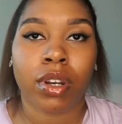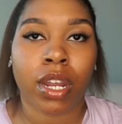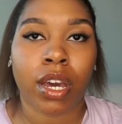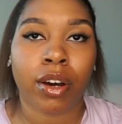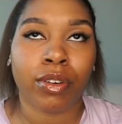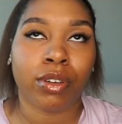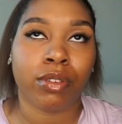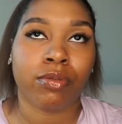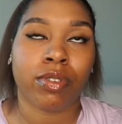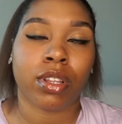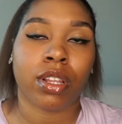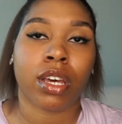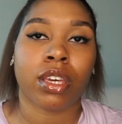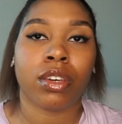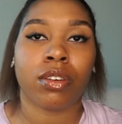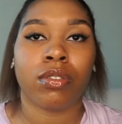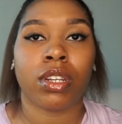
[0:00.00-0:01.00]
Now you feel
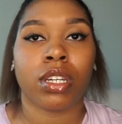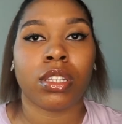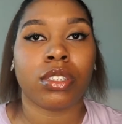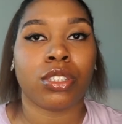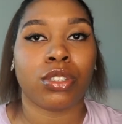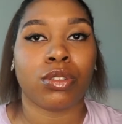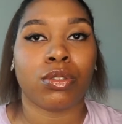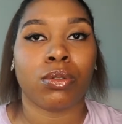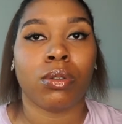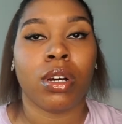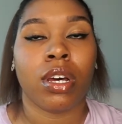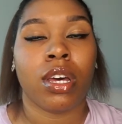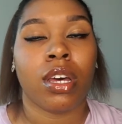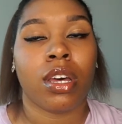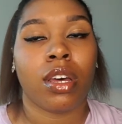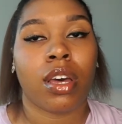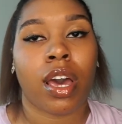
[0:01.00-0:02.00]
like you need to
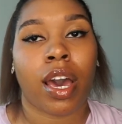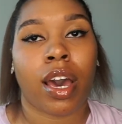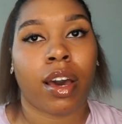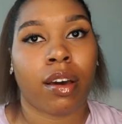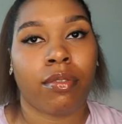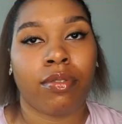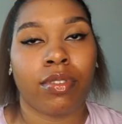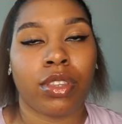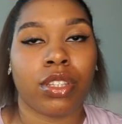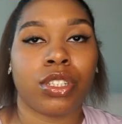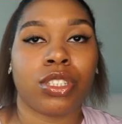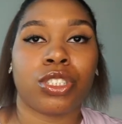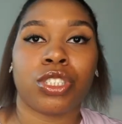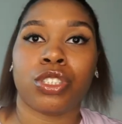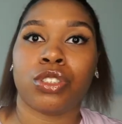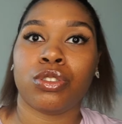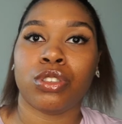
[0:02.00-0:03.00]
have these
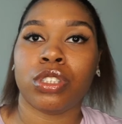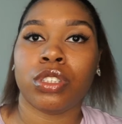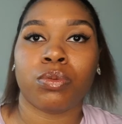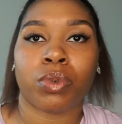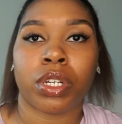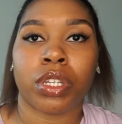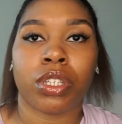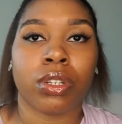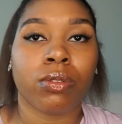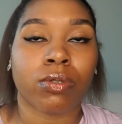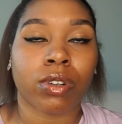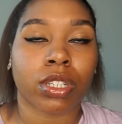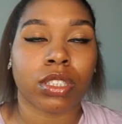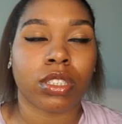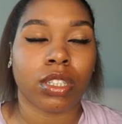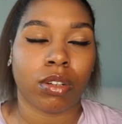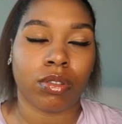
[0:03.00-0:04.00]
shoes when you
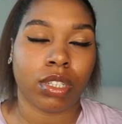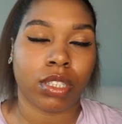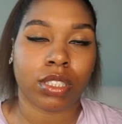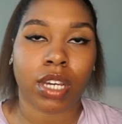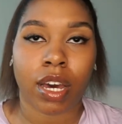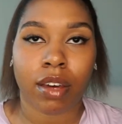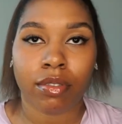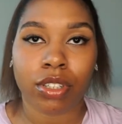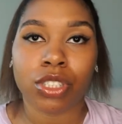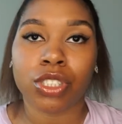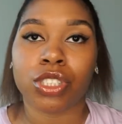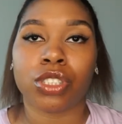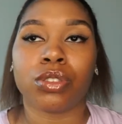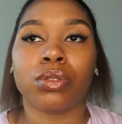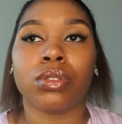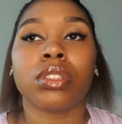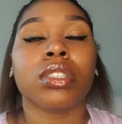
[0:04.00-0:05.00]
really don't need to have these
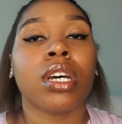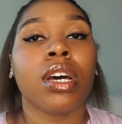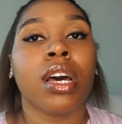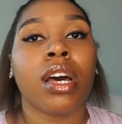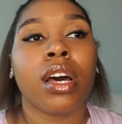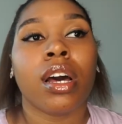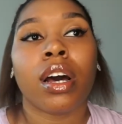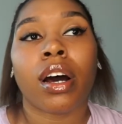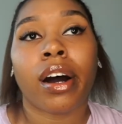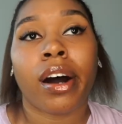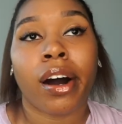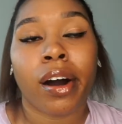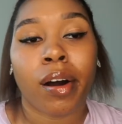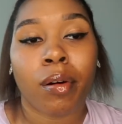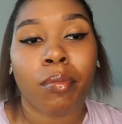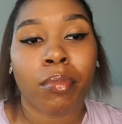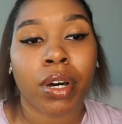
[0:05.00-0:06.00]
shoes.
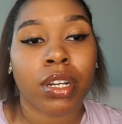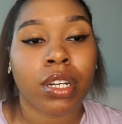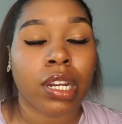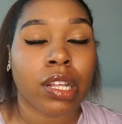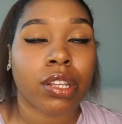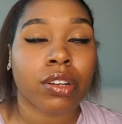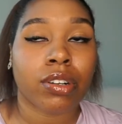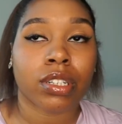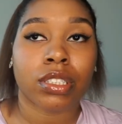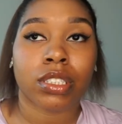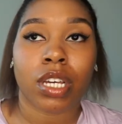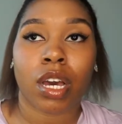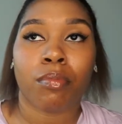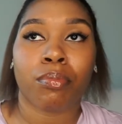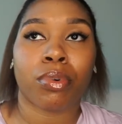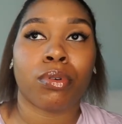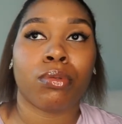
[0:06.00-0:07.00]
Another
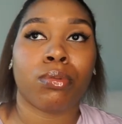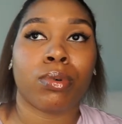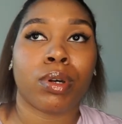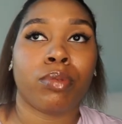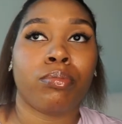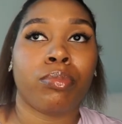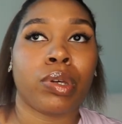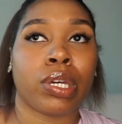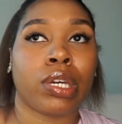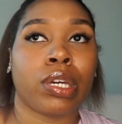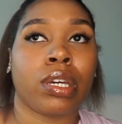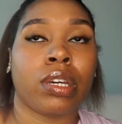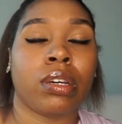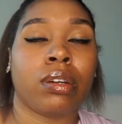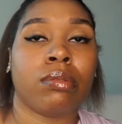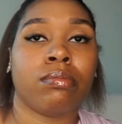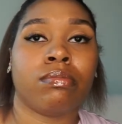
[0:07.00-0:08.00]
example would
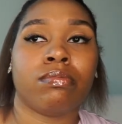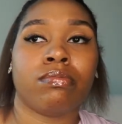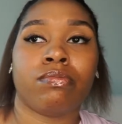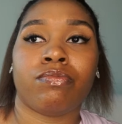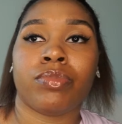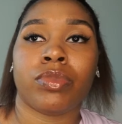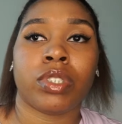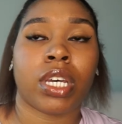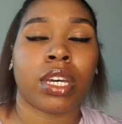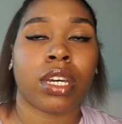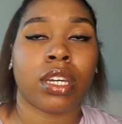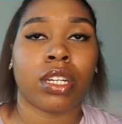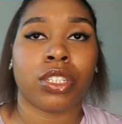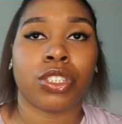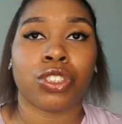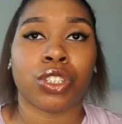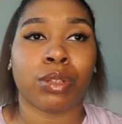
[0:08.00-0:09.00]
be taking
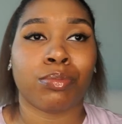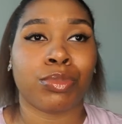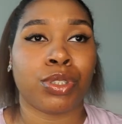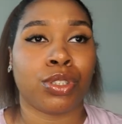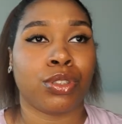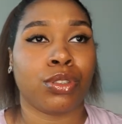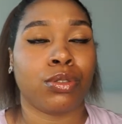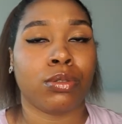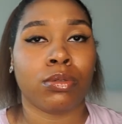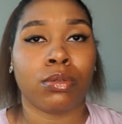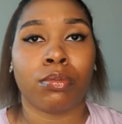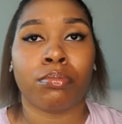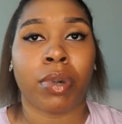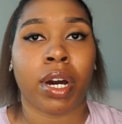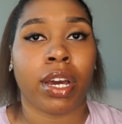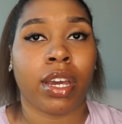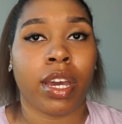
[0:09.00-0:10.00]
a trip to
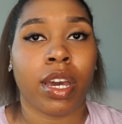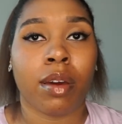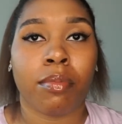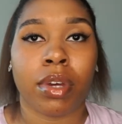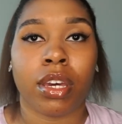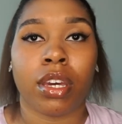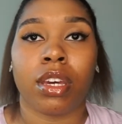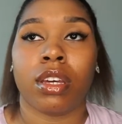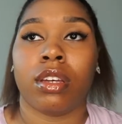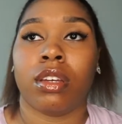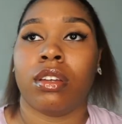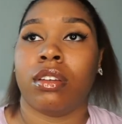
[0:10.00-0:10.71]
Miami.